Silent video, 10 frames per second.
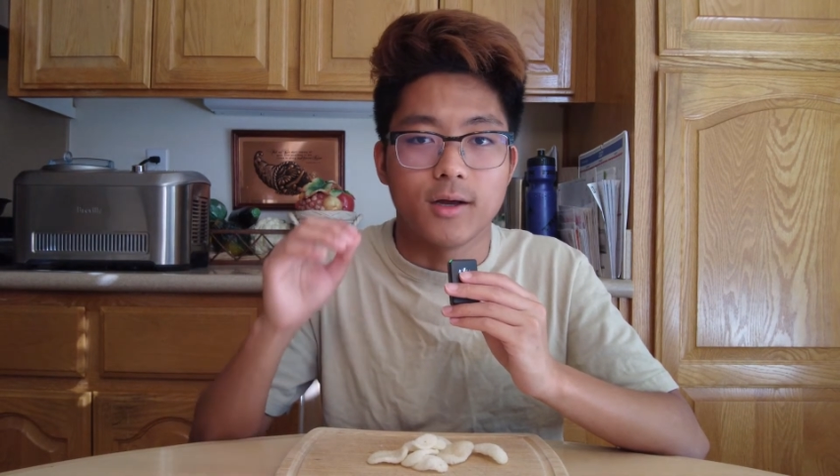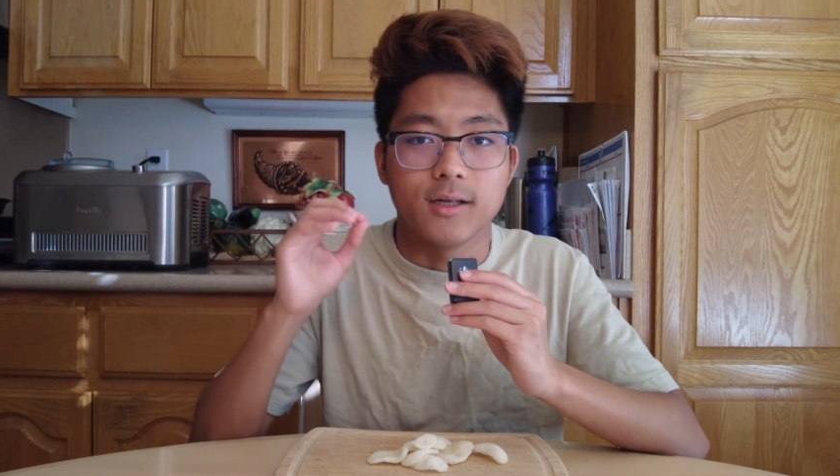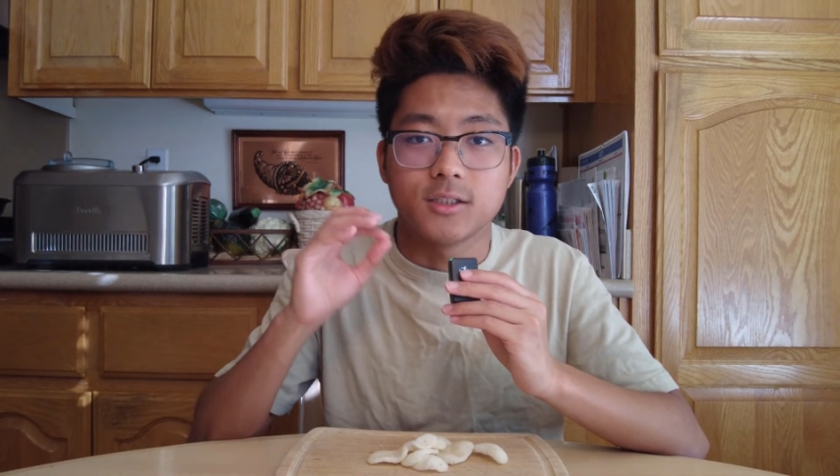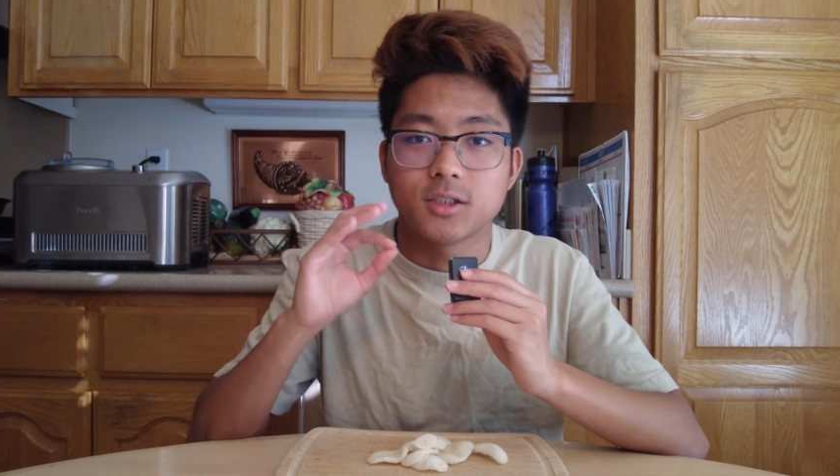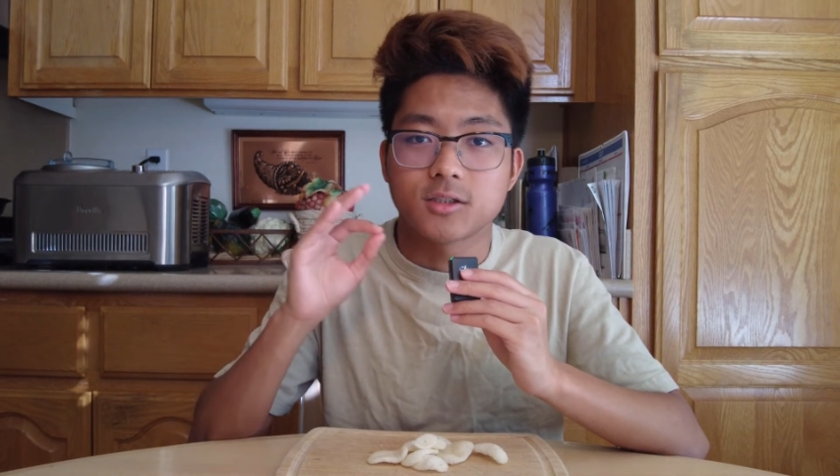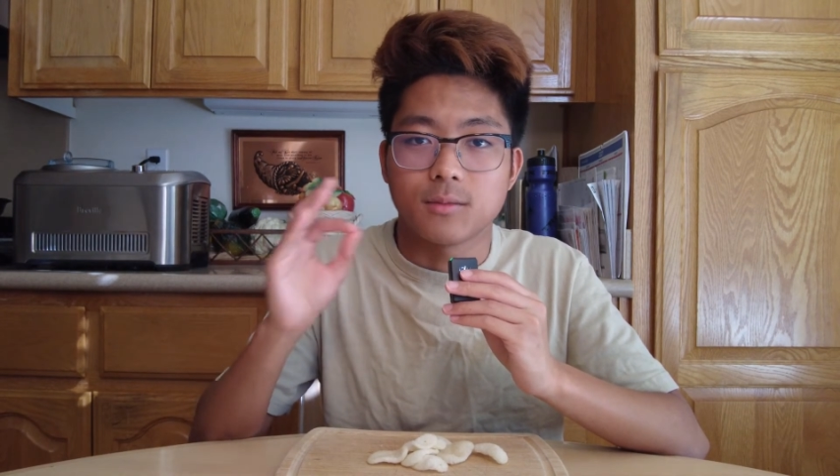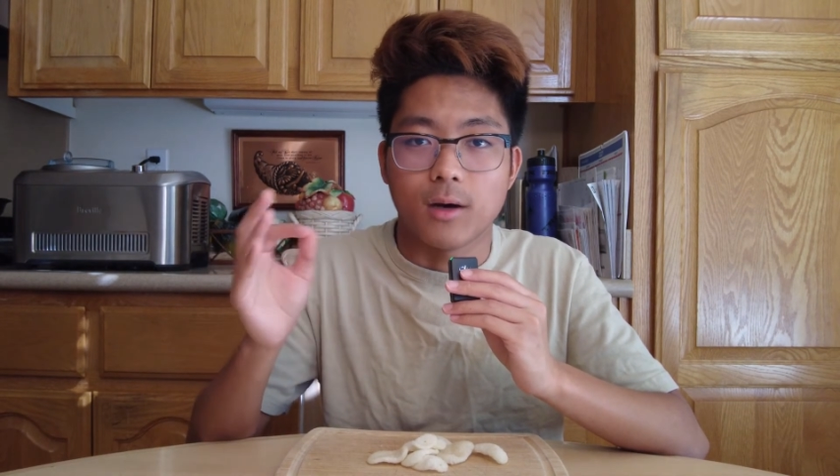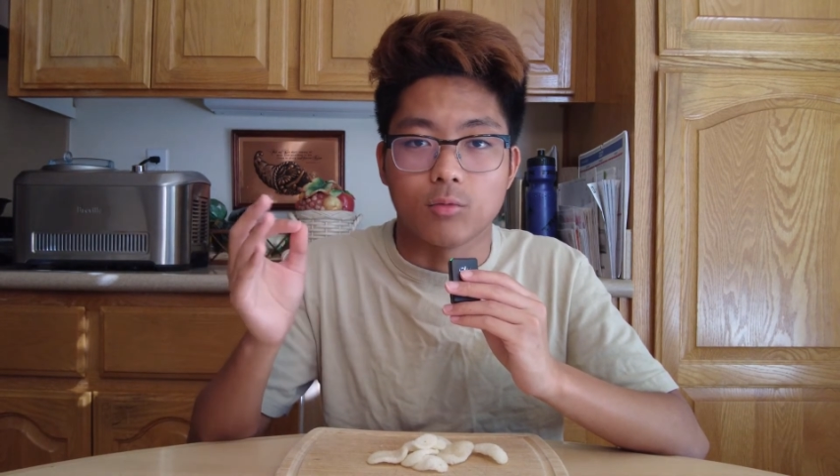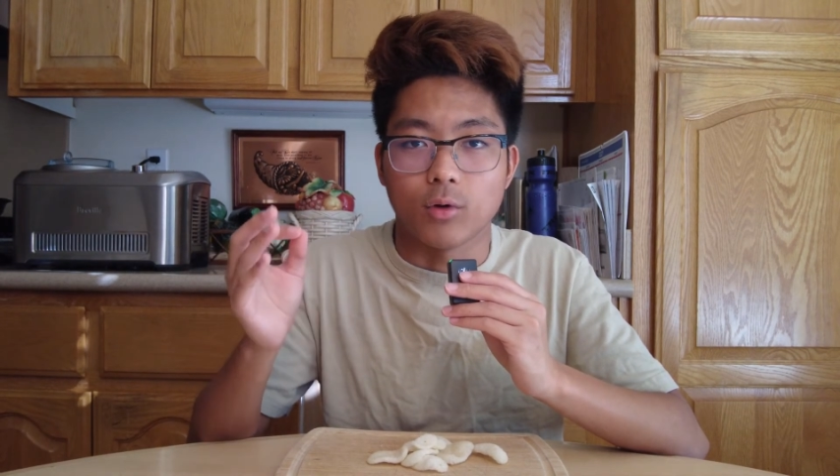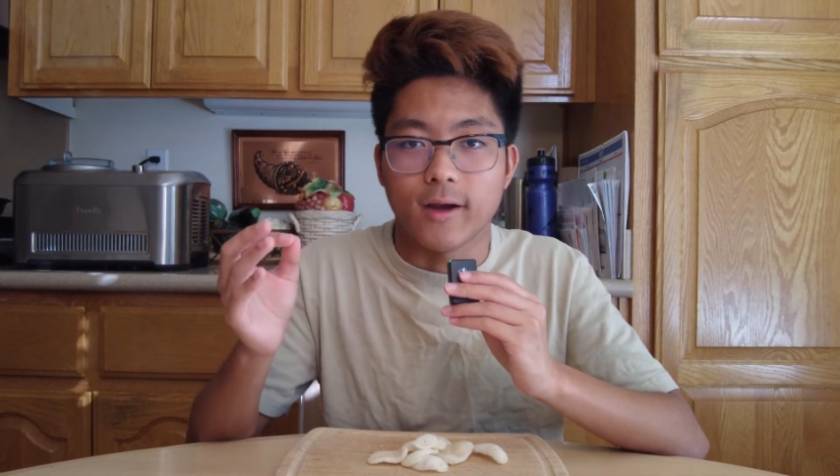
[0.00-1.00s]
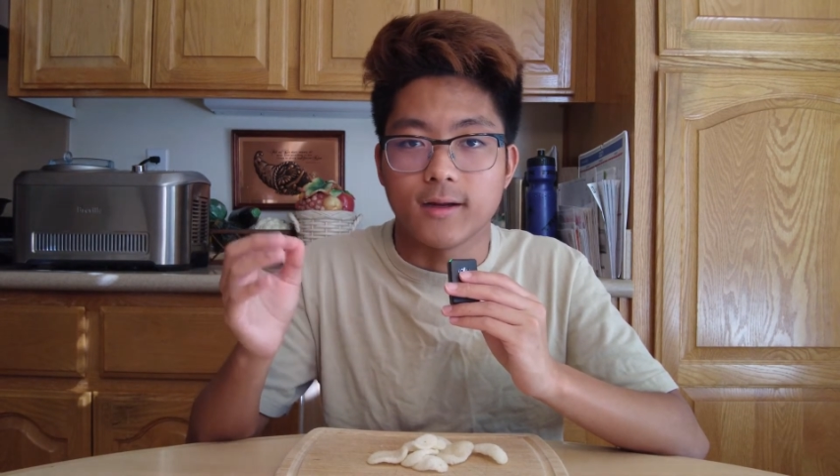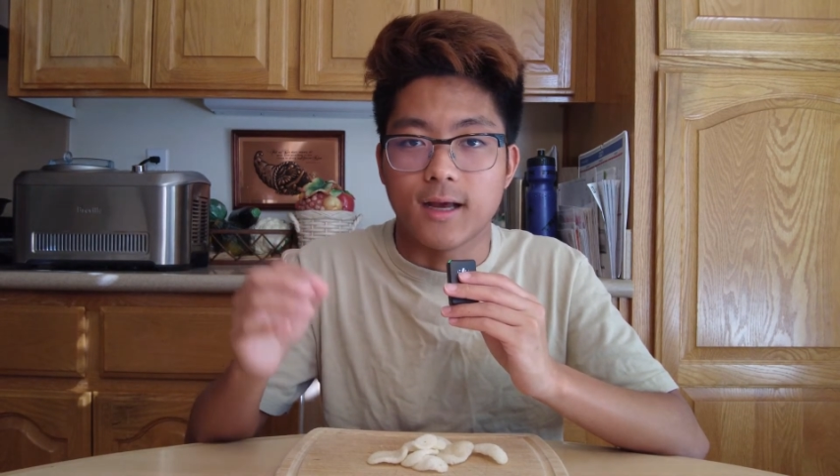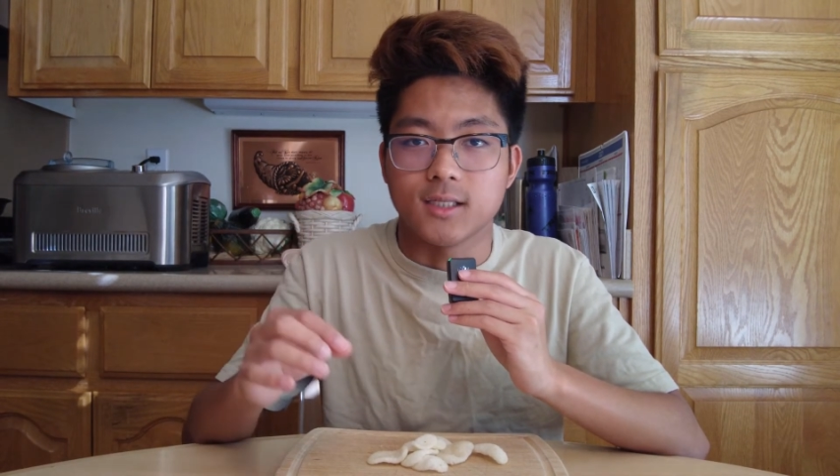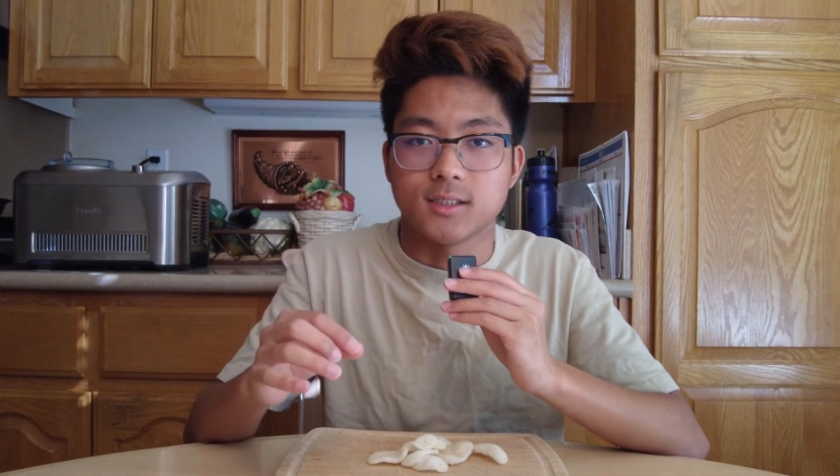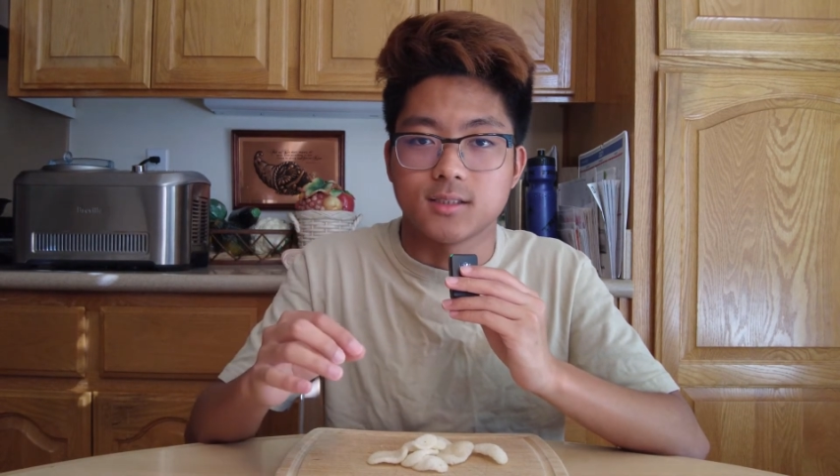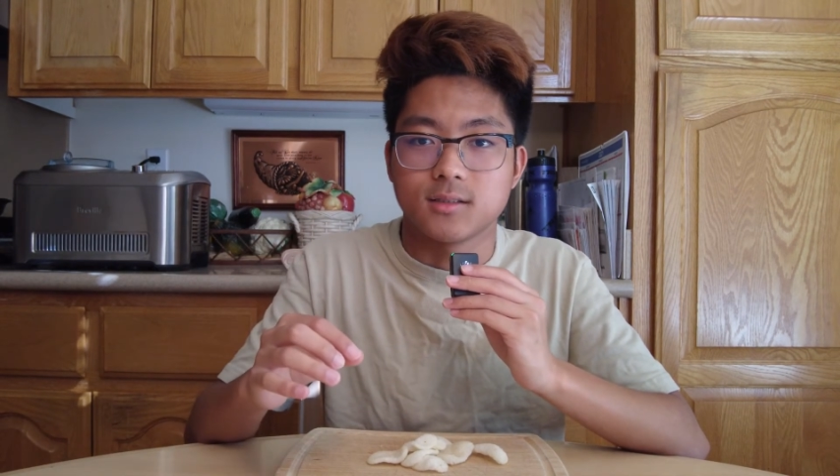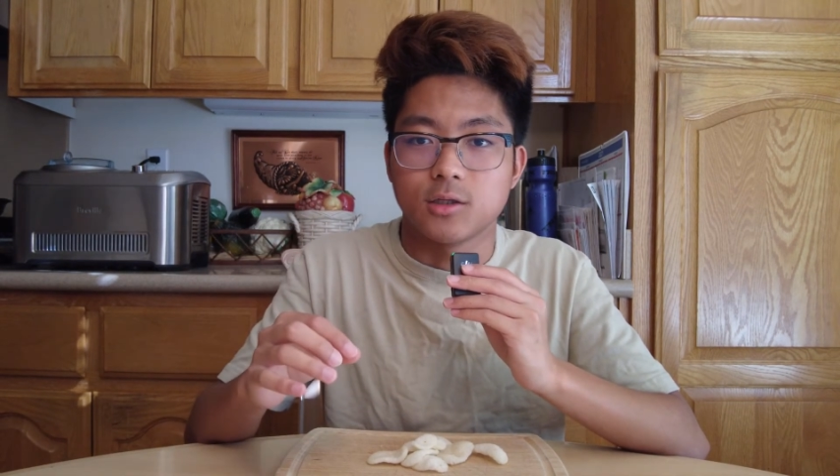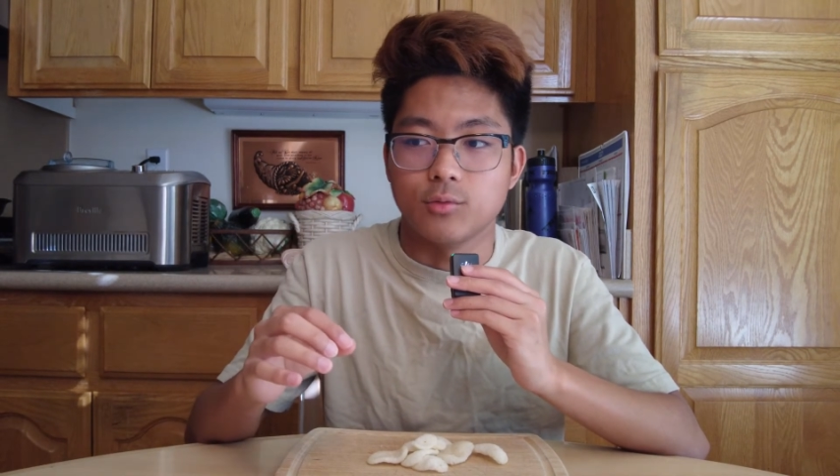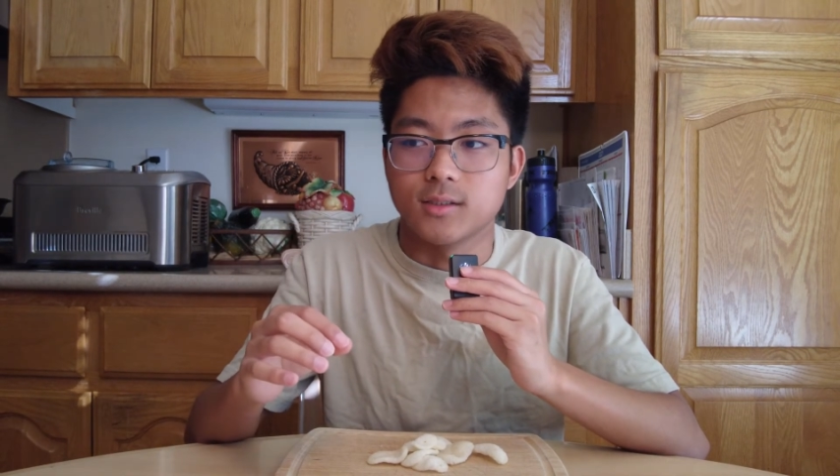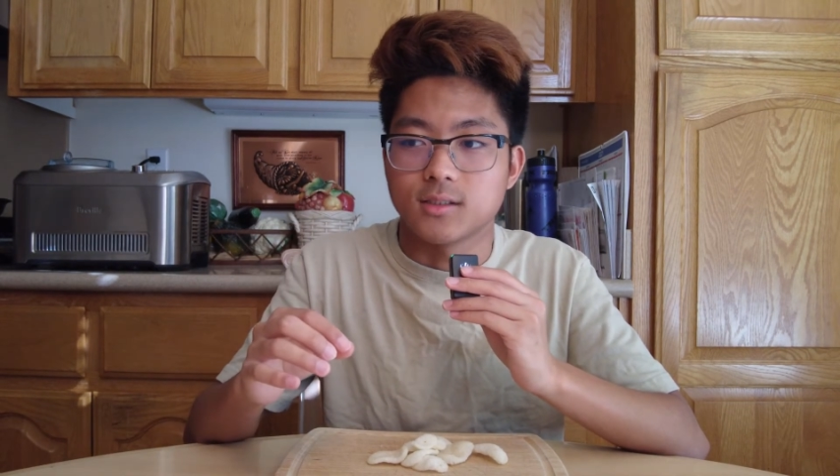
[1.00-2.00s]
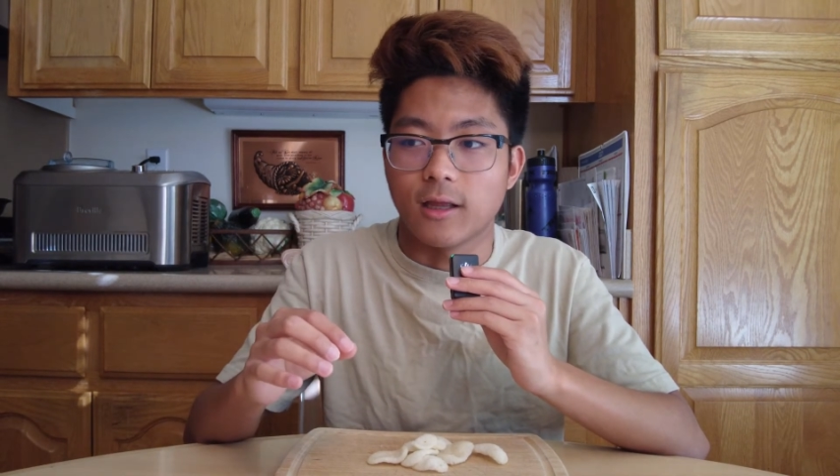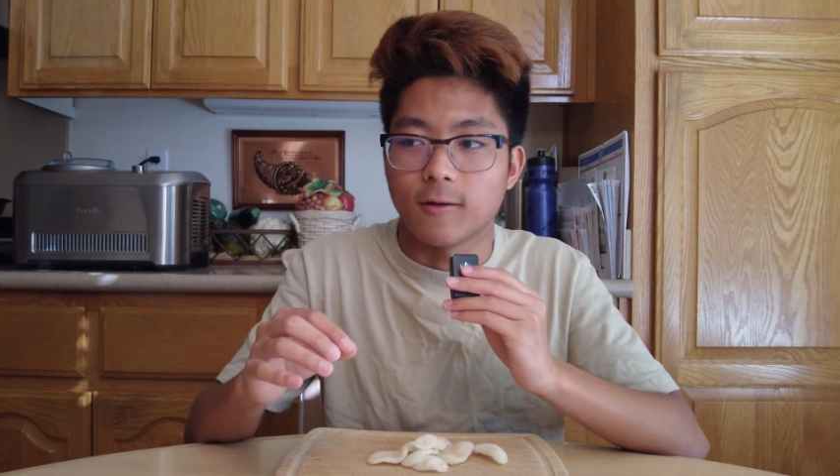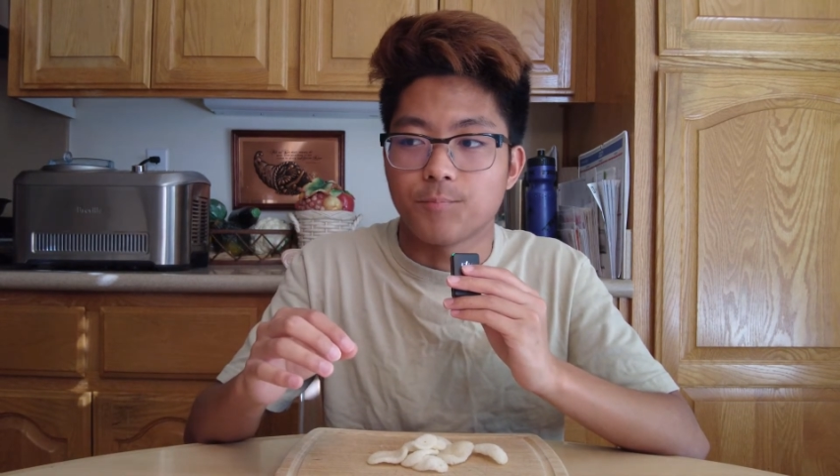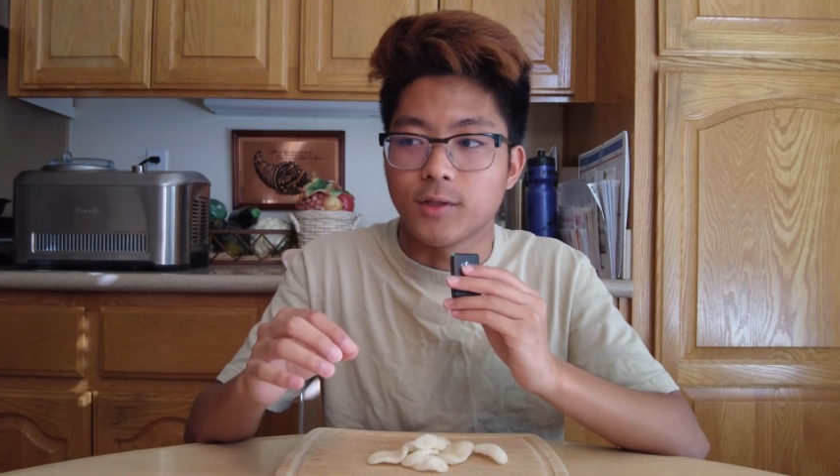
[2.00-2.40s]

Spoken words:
But it's just about right as to, it's like,